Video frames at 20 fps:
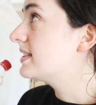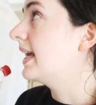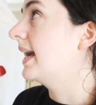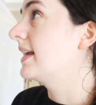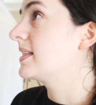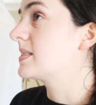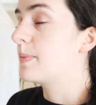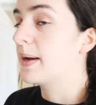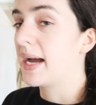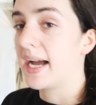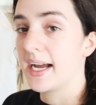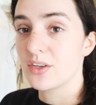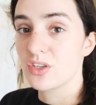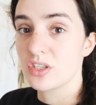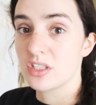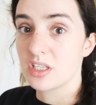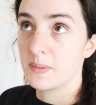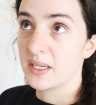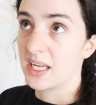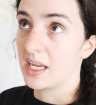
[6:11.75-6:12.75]
a test
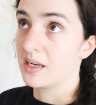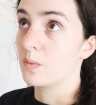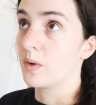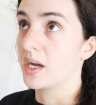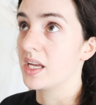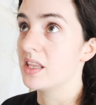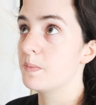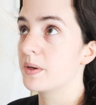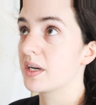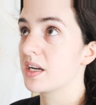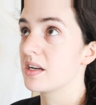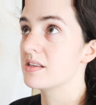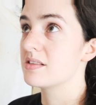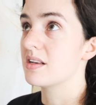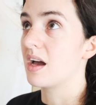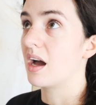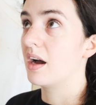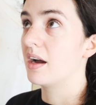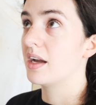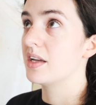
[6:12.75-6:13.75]
patch to begin with,
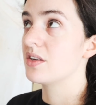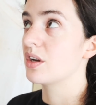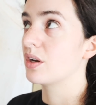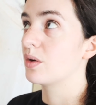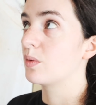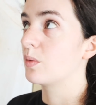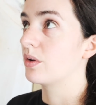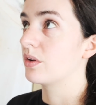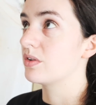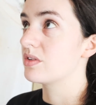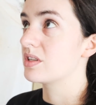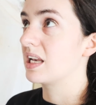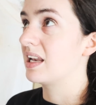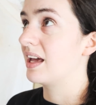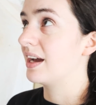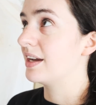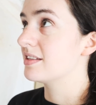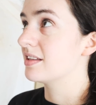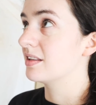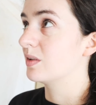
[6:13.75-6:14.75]
because I don't want to
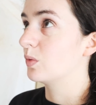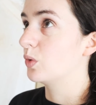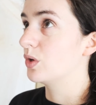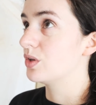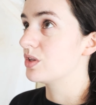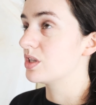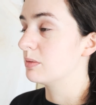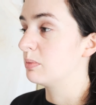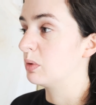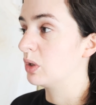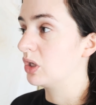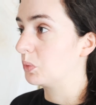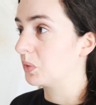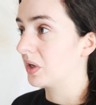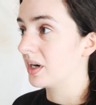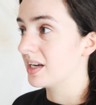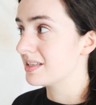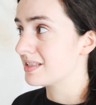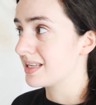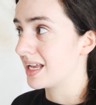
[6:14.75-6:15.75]
lighten the wood to the point
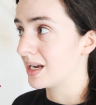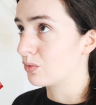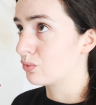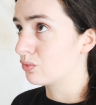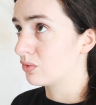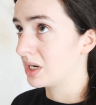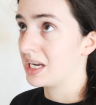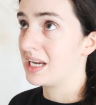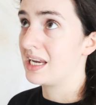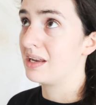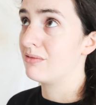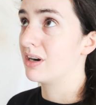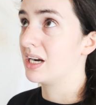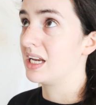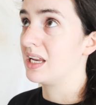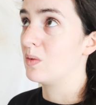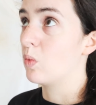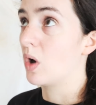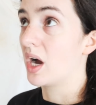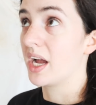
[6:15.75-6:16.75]
where it's like really,
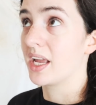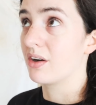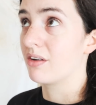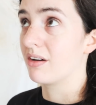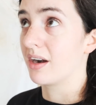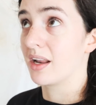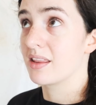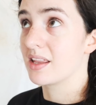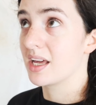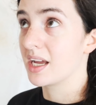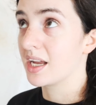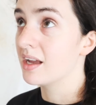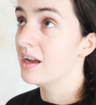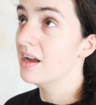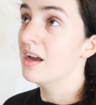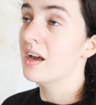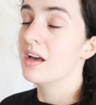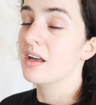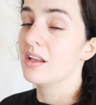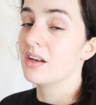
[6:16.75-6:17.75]
really white or anything.
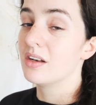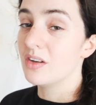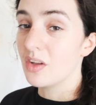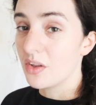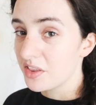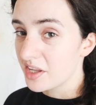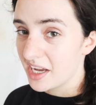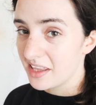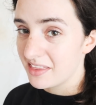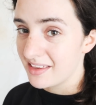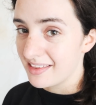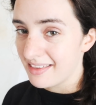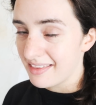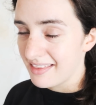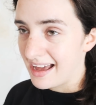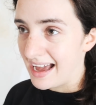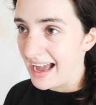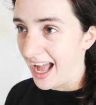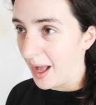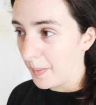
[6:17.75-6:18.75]
Not that I think that
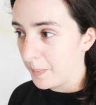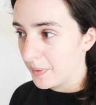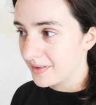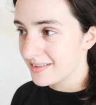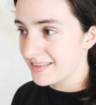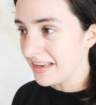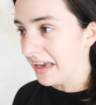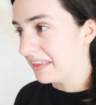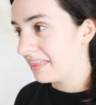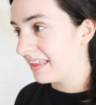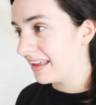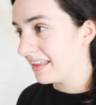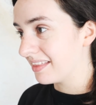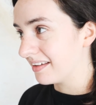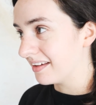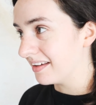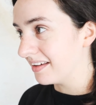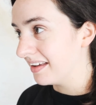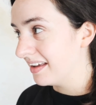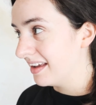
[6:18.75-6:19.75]
that happens. I think
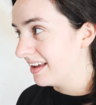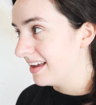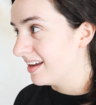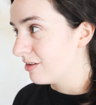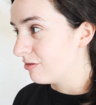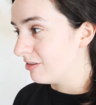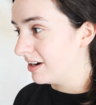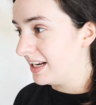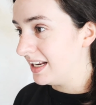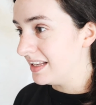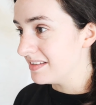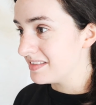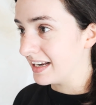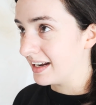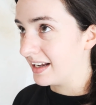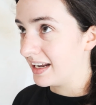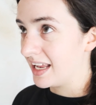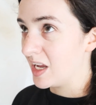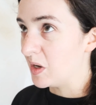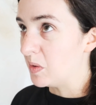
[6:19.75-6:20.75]
that
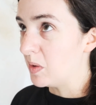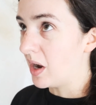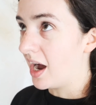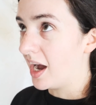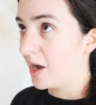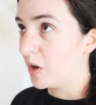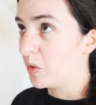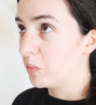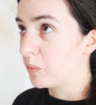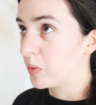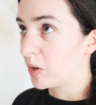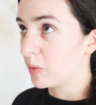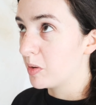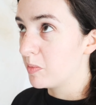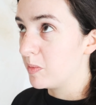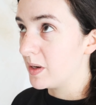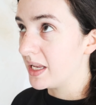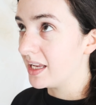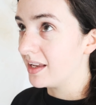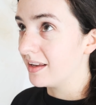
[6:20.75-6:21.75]
realistically, I'll
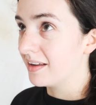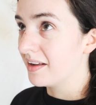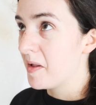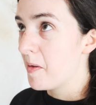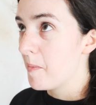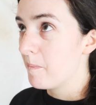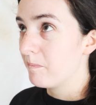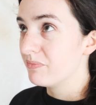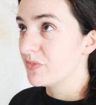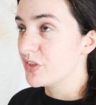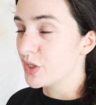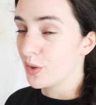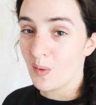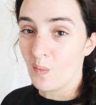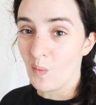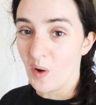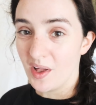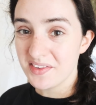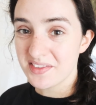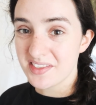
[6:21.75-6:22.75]
probably do
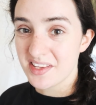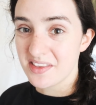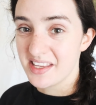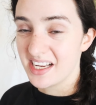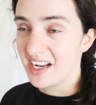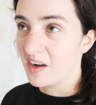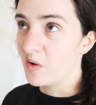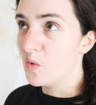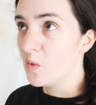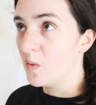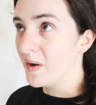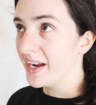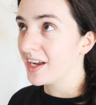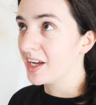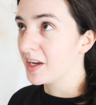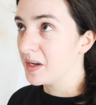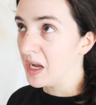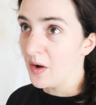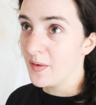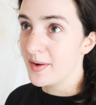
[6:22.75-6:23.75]
it once and think, oh, it
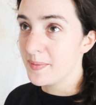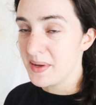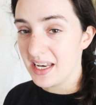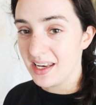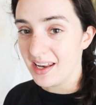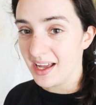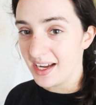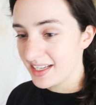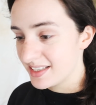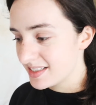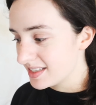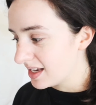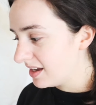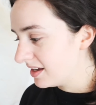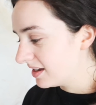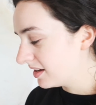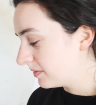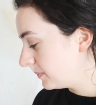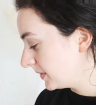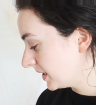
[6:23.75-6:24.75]
could go a bit
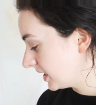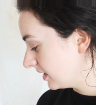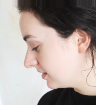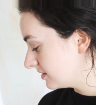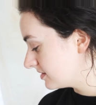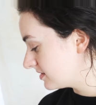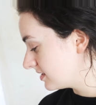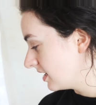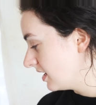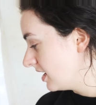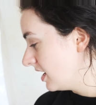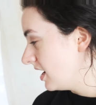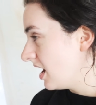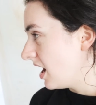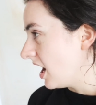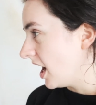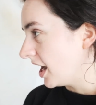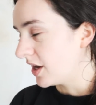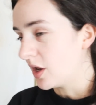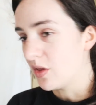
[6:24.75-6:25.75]
lighter, because
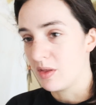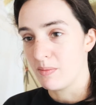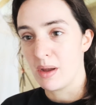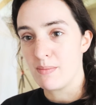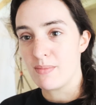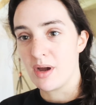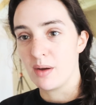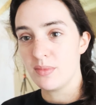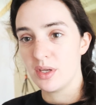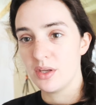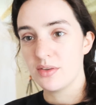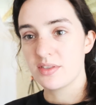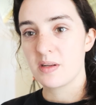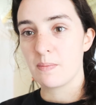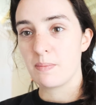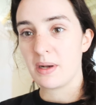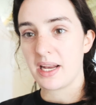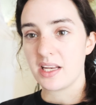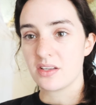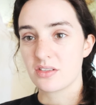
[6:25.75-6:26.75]
I know that my mum used
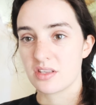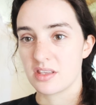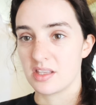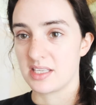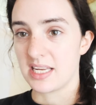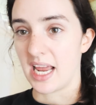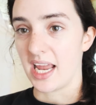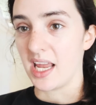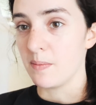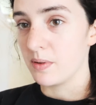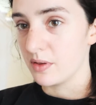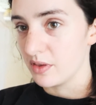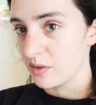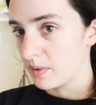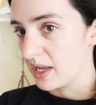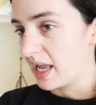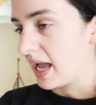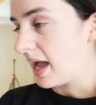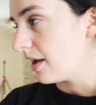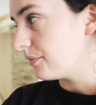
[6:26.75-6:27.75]
to bleach the table that
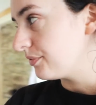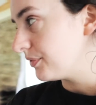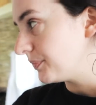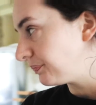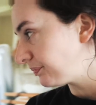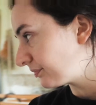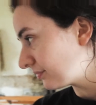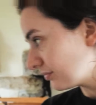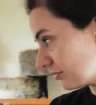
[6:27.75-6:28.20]
we have